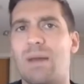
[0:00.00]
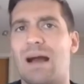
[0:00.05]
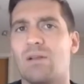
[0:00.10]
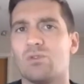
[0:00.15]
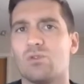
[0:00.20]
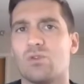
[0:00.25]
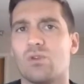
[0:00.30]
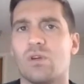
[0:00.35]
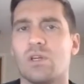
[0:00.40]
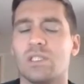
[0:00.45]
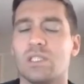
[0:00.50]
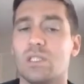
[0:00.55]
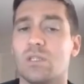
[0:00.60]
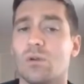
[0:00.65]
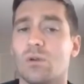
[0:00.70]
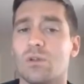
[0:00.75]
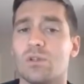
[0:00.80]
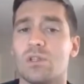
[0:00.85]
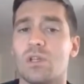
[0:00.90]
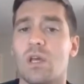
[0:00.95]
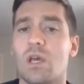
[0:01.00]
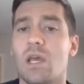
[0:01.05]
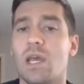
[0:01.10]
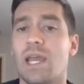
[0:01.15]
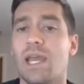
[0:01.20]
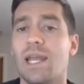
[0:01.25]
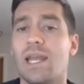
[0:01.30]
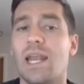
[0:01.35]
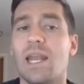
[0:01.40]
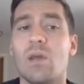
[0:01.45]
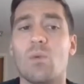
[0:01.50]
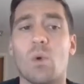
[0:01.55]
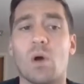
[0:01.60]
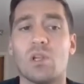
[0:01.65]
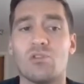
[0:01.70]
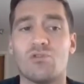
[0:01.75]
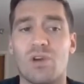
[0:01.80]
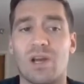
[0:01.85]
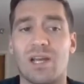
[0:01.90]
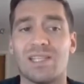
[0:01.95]
or $90 in any one
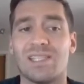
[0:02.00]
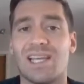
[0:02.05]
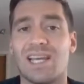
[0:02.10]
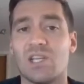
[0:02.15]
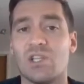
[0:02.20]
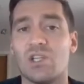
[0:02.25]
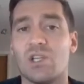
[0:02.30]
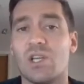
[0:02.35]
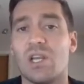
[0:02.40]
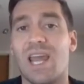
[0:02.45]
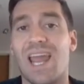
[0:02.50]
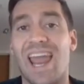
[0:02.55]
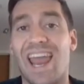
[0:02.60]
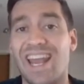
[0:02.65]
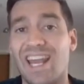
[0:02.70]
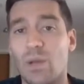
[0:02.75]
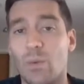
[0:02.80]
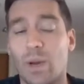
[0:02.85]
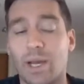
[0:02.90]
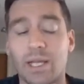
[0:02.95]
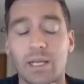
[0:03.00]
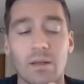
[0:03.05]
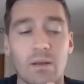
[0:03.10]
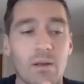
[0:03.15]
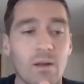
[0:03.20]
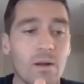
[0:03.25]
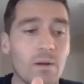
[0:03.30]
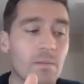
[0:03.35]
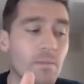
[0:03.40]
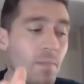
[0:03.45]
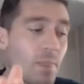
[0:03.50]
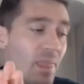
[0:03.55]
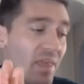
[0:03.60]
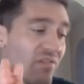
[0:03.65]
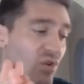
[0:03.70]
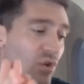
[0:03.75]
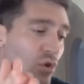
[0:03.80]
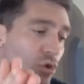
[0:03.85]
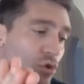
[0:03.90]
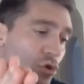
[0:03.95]
transaction anyway, if
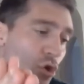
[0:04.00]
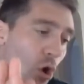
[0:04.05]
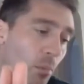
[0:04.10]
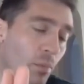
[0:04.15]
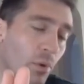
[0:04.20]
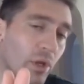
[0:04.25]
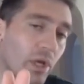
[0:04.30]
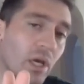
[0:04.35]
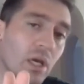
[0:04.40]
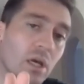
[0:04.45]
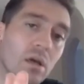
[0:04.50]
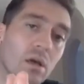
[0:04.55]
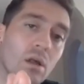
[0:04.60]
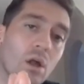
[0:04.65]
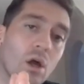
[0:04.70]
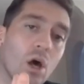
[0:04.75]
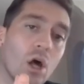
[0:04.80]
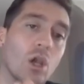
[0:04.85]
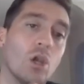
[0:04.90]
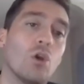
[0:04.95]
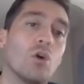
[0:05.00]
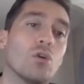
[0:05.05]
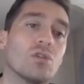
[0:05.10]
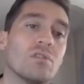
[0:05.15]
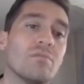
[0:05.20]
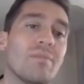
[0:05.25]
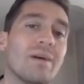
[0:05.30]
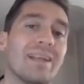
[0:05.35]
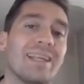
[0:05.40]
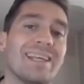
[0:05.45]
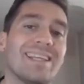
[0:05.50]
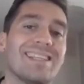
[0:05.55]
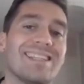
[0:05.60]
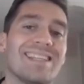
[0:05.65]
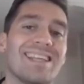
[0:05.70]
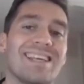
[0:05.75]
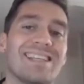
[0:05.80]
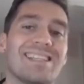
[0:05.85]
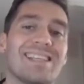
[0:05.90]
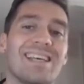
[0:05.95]
you're not putting a lot of money into
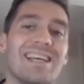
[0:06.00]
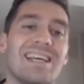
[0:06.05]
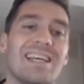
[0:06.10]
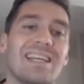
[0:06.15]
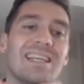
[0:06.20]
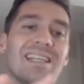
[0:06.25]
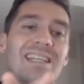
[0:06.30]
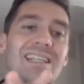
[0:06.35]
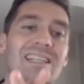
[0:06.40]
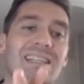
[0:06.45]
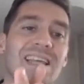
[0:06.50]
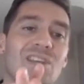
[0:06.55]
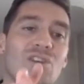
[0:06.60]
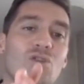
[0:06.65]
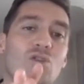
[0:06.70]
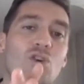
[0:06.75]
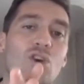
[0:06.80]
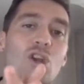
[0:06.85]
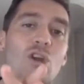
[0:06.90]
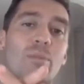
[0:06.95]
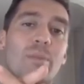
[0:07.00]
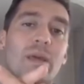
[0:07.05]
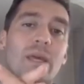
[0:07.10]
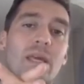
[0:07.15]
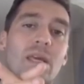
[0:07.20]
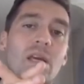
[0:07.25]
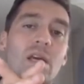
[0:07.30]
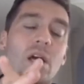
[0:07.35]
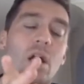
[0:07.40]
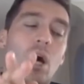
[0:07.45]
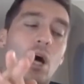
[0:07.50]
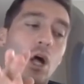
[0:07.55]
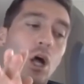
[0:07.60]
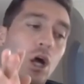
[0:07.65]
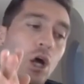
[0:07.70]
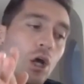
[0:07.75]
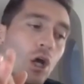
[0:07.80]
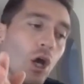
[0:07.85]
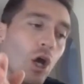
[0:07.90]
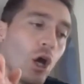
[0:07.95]
this, then you're going to be
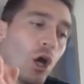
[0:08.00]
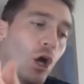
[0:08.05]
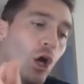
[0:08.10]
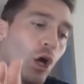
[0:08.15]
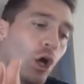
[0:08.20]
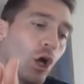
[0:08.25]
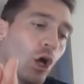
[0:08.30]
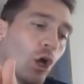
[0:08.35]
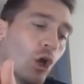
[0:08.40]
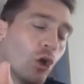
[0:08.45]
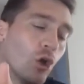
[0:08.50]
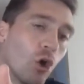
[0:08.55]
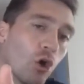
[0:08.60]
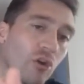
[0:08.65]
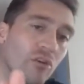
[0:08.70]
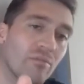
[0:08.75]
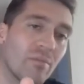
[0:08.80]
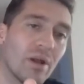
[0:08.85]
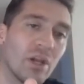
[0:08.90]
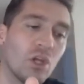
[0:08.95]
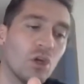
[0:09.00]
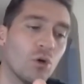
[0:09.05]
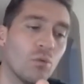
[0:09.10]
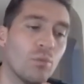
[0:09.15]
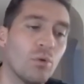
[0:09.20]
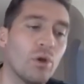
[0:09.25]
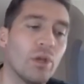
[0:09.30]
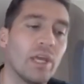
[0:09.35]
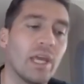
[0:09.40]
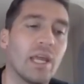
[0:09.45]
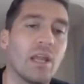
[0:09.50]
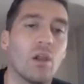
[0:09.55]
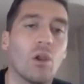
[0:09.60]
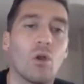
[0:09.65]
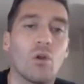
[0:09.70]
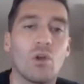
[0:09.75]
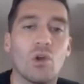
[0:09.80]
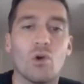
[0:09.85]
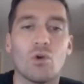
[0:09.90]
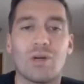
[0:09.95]
a lot of money you're putting in, a lot
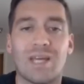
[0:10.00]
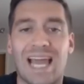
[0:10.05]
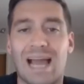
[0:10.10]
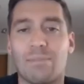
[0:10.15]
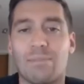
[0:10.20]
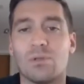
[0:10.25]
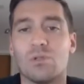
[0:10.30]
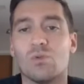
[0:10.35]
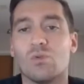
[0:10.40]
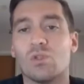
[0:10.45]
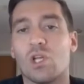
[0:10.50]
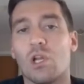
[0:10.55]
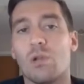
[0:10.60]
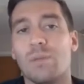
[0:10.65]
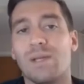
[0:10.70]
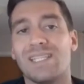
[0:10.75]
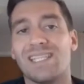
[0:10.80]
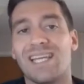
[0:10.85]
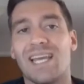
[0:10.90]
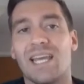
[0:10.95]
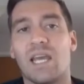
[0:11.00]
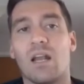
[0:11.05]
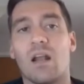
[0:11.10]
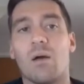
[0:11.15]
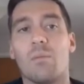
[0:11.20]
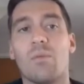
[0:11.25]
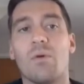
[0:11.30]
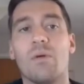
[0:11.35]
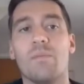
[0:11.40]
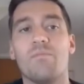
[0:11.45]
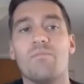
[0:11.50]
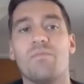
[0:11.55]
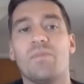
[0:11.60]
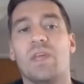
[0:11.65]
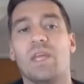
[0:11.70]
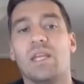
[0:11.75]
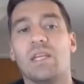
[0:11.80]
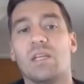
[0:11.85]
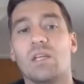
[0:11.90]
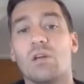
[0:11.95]
of your capital is going to be taken up in
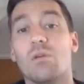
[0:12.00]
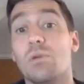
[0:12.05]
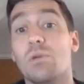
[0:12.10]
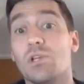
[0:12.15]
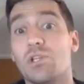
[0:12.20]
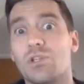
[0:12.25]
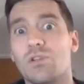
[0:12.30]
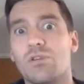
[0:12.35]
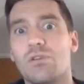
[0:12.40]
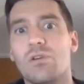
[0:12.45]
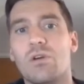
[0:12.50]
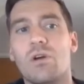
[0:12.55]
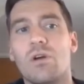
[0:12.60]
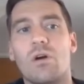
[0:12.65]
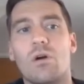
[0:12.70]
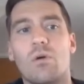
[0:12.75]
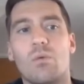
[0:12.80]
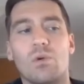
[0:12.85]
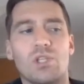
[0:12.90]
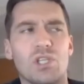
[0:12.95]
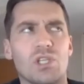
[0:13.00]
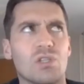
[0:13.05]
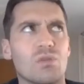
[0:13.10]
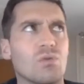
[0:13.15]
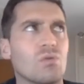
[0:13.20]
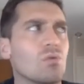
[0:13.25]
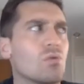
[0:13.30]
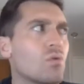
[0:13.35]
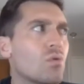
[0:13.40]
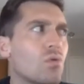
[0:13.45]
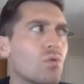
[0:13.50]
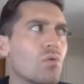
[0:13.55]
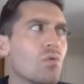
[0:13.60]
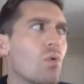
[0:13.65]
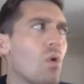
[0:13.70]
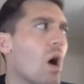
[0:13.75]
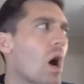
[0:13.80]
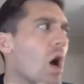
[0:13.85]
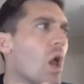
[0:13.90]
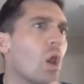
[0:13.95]
commission, which is
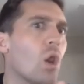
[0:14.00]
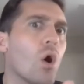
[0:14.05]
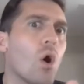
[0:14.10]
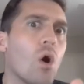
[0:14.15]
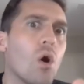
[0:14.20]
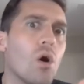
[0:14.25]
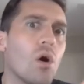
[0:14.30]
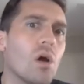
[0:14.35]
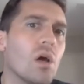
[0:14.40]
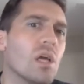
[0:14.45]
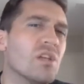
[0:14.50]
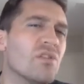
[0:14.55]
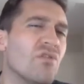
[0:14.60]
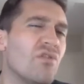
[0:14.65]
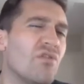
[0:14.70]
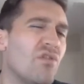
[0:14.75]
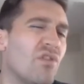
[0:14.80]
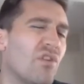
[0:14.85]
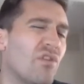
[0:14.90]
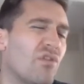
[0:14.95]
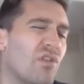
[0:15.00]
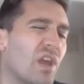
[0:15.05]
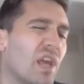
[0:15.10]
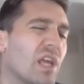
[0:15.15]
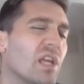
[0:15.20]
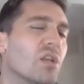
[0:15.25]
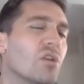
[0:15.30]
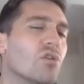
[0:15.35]
quite a lot. It's $15